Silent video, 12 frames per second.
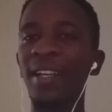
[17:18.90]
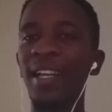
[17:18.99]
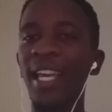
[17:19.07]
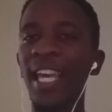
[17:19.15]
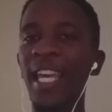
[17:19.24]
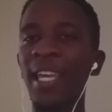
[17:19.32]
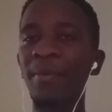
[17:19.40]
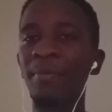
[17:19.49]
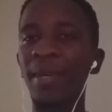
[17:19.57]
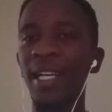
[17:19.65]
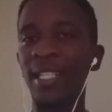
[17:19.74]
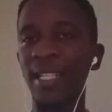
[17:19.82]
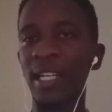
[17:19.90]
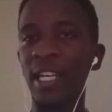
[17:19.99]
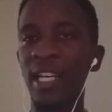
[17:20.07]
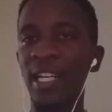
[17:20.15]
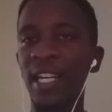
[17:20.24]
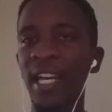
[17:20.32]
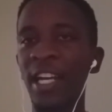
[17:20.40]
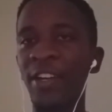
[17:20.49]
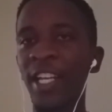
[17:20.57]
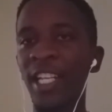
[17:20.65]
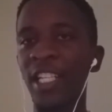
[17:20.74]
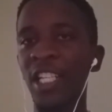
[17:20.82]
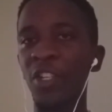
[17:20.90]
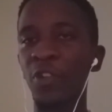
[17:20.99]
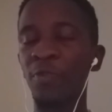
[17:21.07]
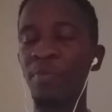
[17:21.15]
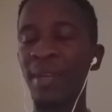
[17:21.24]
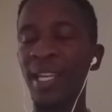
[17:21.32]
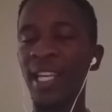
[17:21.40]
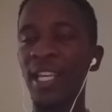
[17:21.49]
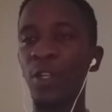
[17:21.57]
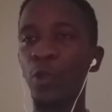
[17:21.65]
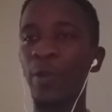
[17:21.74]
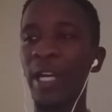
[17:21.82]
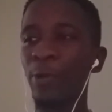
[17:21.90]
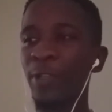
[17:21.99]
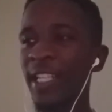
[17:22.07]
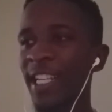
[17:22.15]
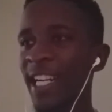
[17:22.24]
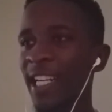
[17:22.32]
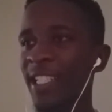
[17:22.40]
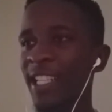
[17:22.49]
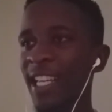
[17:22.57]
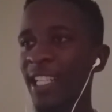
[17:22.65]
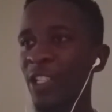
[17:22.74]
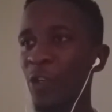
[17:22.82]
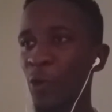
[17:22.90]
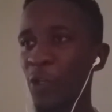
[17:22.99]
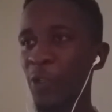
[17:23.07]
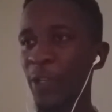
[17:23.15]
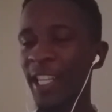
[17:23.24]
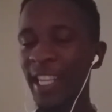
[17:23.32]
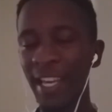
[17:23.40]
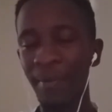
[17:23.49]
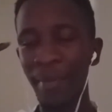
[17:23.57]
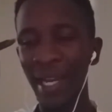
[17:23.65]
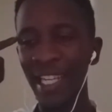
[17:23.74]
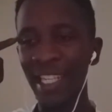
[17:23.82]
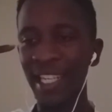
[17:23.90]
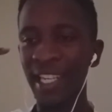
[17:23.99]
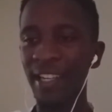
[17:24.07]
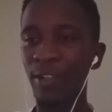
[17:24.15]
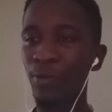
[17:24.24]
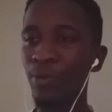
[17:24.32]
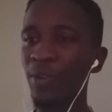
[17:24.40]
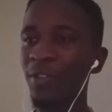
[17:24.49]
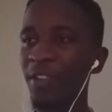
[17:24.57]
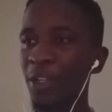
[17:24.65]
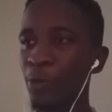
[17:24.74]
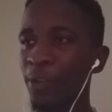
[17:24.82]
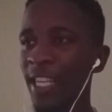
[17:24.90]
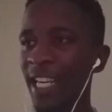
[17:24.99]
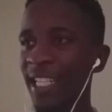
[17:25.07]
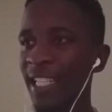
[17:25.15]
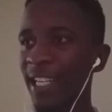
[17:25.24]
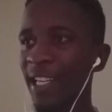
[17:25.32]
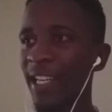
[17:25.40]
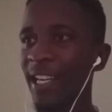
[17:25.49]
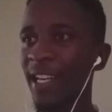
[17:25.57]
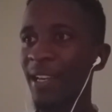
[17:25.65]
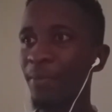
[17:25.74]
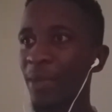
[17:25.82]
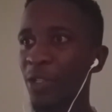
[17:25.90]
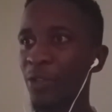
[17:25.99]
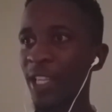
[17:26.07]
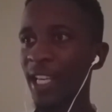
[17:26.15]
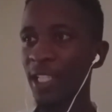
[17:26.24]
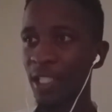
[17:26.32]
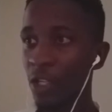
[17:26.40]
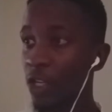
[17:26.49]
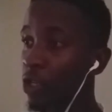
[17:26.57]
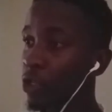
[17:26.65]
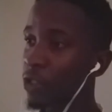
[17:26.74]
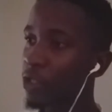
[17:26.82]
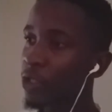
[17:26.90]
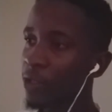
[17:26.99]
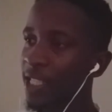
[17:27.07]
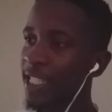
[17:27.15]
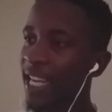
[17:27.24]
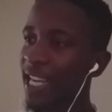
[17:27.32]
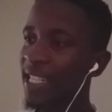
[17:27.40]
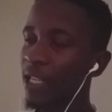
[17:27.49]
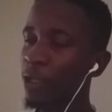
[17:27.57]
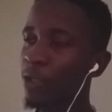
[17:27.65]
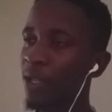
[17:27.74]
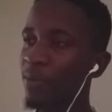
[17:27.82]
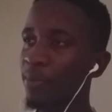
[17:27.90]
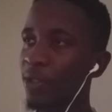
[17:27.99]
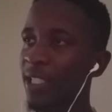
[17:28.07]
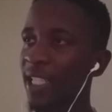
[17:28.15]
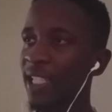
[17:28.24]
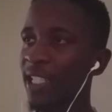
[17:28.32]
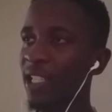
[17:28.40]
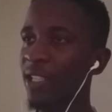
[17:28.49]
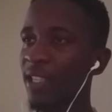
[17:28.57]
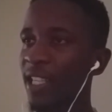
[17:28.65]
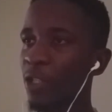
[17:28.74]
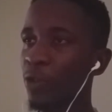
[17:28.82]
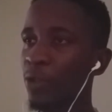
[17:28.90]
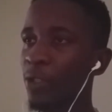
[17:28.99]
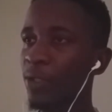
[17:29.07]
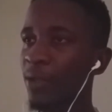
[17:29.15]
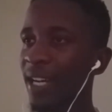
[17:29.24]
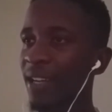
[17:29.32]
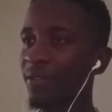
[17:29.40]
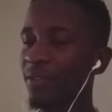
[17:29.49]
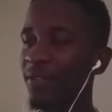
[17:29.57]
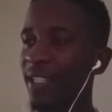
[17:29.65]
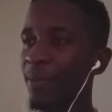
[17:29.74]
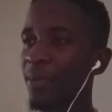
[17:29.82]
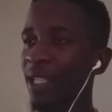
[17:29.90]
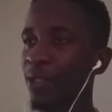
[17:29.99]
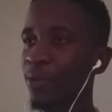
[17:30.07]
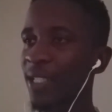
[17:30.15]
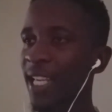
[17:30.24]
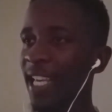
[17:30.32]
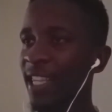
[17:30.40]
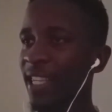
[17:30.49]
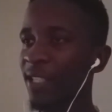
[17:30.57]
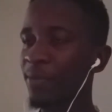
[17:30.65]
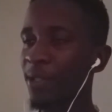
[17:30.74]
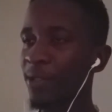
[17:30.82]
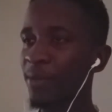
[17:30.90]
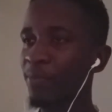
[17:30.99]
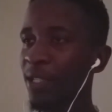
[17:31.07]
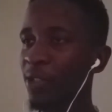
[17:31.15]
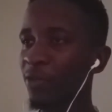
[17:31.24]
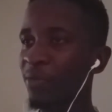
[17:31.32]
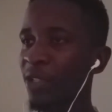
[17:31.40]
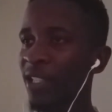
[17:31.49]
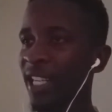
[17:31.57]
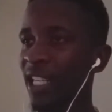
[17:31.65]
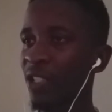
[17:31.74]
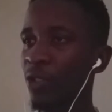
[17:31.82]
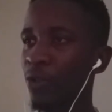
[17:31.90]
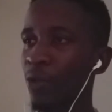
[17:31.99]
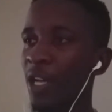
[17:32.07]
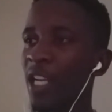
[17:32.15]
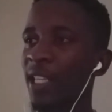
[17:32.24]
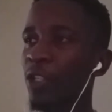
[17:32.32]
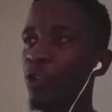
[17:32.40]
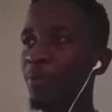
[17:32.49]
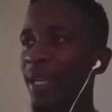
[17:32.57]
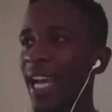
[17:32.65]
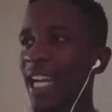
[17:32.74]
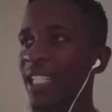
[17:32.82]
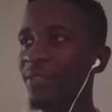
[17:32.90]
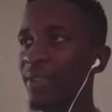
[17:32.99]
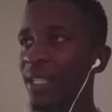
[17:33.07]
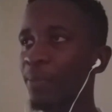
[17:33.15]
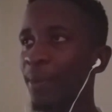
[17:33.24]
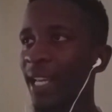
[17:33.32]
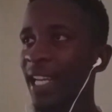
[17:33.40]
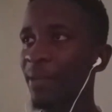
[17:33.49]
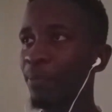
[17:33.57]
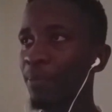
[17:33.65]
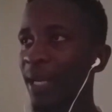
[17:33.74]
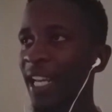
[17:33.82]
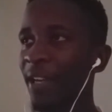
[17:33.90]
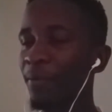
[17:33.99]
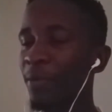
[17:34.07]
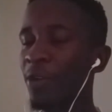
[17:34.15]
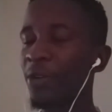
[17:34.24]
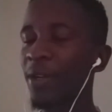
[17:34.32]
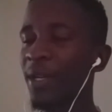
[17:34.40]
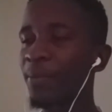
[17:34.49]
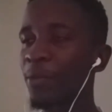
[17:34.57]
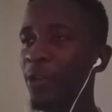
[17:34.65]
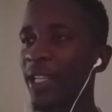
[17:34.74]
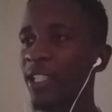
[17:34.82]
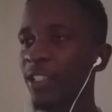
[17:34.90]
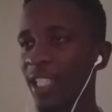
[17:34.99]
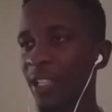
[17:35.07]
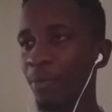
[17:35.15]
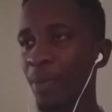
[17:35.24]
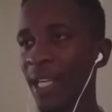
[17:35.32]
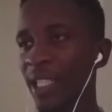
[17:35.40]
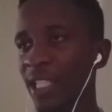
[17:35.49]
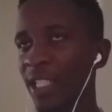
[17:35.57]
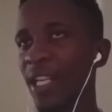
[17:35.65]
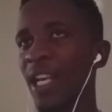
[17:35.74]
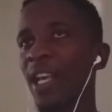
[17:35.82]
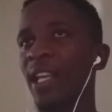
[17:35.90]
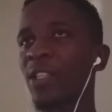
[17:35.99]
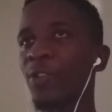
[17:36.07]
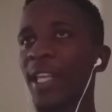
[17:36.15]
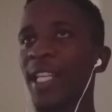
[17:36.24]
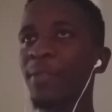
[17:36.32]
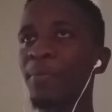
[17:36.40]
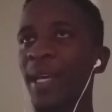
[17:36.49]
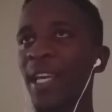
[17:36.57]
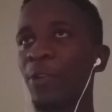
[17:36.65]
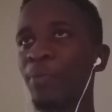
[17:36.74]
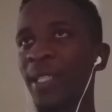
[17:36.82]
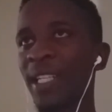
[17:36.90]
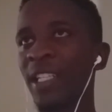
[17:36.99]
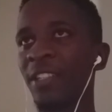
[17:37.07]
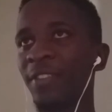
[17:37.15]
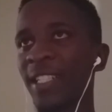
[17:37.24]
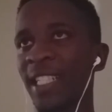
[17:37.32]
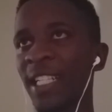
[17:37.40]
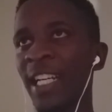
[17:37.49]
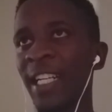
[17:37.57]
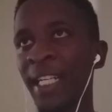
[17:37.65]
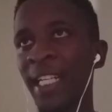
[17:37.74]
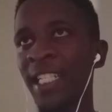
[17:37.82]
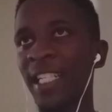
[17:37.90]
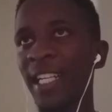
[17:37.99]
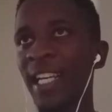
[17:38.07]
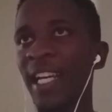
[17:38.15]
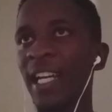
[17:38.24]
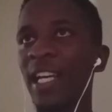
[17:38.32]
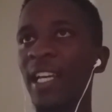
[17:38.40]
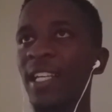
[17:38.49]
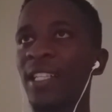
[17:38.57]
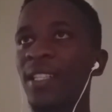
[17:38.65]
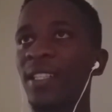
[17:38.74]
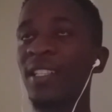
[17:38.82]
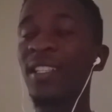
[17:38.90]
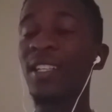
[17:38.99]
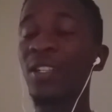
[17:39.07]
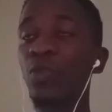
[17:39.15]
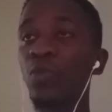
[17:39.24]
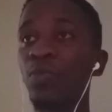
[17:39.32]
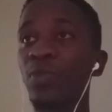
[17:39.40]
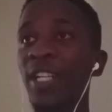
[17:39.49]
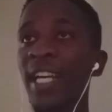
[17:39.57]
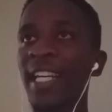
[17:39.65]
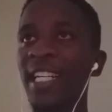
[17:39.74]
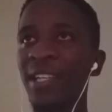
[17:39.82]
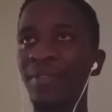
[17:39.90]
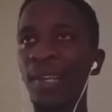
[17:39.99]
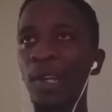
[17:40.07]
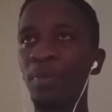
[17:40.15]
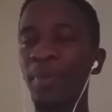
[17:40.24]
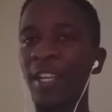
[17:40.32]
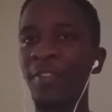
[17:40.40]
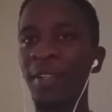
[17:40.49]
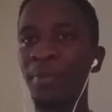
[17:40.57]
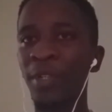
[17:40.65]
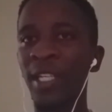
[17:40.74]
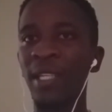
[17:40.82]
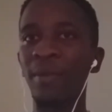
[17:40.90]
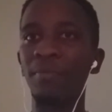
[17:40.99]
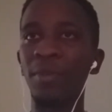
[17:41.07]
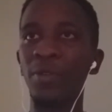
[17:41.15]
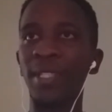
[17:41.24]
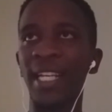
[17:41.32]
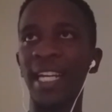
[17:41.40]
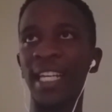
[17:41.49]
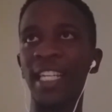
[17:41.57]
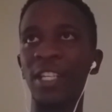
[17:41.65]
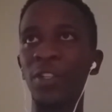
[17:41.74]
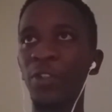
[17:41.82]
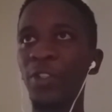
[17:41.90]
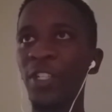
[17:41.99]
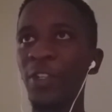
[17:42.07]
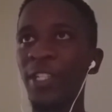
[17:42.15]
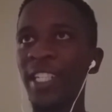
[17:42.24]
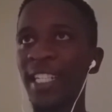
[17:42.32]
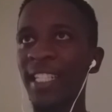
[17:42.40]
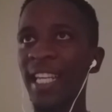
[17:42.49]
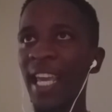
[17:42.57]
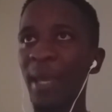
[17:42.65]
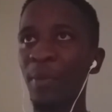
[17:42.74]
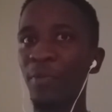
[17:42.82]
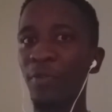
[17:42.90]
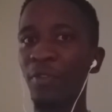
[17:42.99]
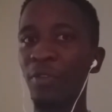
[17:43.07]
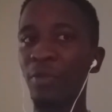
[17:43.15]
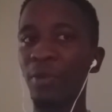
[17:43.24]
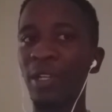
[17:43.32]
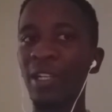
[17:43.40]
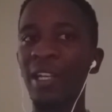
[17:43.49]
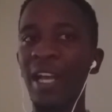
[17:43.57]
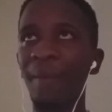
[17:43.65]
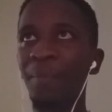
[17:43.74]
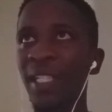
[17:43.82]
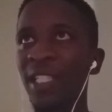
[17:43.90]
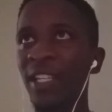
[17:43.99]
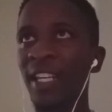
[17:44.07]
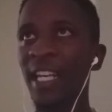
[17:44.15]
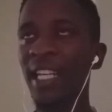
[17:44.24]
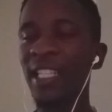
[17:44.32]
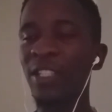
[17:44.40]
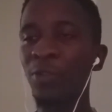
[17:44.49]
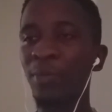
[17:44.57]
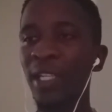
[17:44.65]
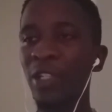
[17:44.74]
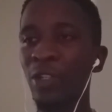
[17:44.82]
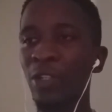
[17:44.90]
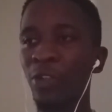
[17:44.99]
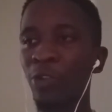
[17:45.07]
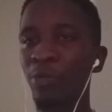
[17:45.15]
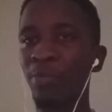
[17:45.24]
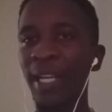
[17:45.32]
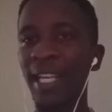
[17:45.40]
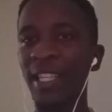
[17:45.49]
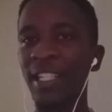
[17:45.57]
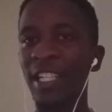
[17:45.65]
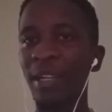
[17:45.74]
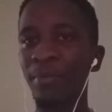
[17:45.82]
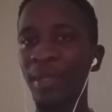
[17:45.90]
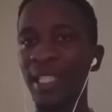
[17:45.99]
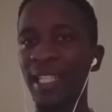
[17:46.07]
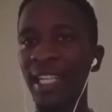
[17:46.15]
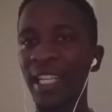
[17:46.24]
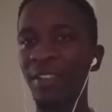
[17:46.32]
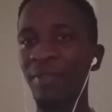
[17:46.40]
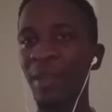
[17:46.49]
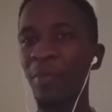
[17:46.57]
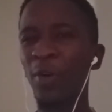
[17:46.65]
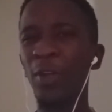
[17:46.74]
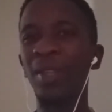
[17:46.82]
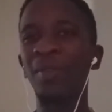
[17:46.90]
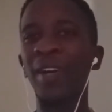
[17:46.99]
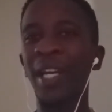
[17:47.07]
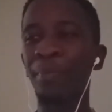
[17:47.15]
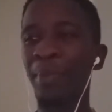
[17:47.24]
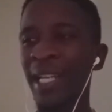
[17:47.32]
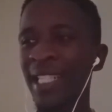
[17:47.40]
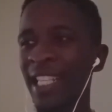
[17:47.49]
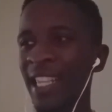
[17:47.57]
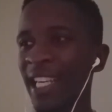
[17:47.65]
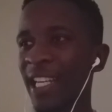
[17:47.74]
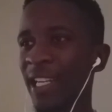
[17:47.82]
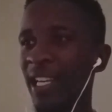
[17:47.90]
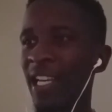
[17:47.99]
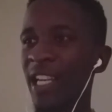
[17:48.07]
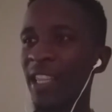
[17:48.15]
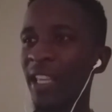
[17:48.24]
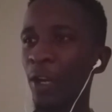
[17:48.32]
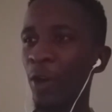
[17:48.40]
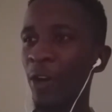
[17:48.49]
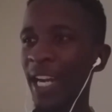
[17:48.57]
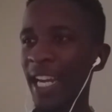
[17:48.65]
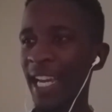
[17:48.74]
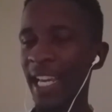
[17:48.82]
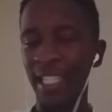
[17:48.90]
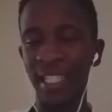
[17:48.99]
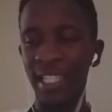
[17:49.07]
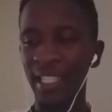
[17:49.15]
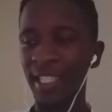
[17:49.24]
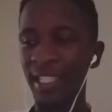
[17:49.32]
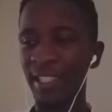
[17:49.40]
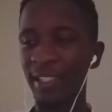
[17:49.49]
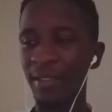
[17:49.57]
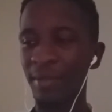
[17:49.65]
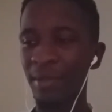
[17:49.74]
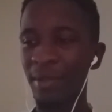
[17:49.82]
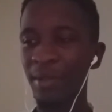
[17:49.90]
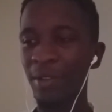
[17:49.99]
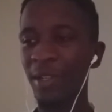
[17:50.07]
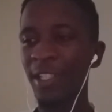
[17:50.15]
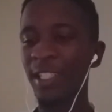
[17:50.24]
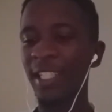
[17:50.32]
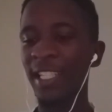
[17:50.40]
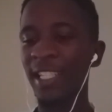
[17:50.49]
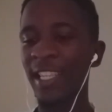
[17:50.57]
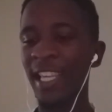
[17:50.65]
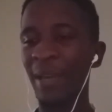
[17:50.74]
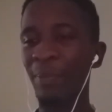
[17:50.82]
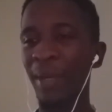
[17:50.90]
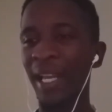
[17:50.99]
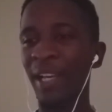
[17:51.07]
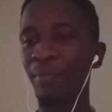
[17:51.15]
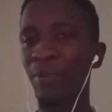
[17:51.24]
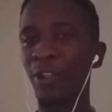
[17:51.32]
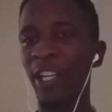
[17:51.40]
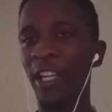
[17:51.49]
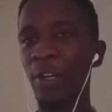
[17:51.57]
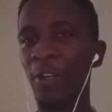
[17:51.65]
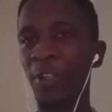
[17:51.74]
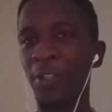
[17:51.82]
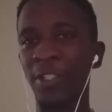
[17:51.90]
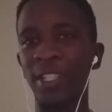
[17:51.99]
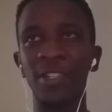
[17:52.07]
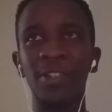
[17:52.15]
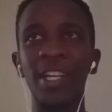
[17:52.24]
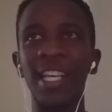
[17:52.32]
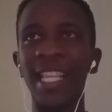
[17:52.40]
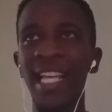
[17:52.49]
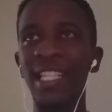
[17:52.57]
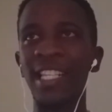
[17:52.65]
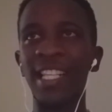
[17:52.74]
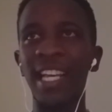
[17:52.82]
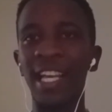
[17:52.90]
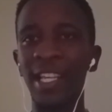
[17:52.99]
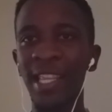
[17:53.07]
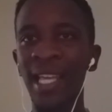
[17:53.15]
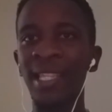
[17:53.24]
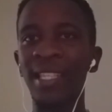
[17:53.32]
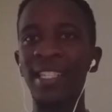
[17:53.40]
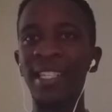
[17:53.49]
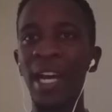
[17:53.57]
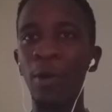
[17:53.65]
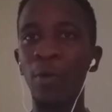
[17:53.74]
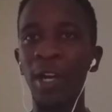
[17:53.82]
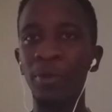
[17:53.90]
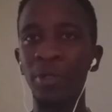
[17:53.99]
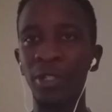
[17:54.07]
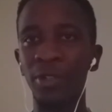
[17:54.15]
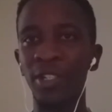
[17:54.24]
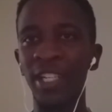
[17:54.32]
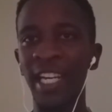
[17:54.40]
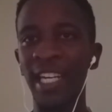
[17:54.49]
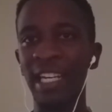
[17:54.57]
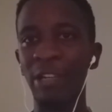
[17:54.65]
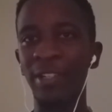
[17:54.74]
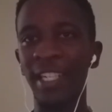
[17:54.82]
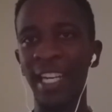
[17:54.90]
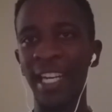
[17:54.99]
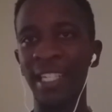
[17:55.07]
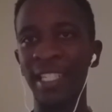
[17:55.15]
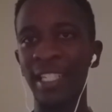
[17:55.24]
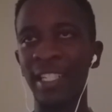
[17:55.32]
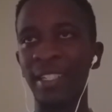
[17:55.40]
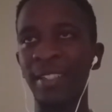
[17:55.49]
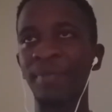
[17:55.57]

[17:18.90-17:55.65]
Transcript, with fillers: aim as a arranger should be to counteract that notion in their mind and to overrule that and make sure that oh no these guys are also important and they should also have something to say in this mu- piece of music and so they should be actively playing and playing more and more interesting parts and so that's my objective as an arranger yeah it's to try and develop everybody musically don't not just aim for a particular instrumental group like the trumpets and give them all the fun parts and then the lower guys just sit there playing boring long notes. No, that's that, that's now what we should try and counteract.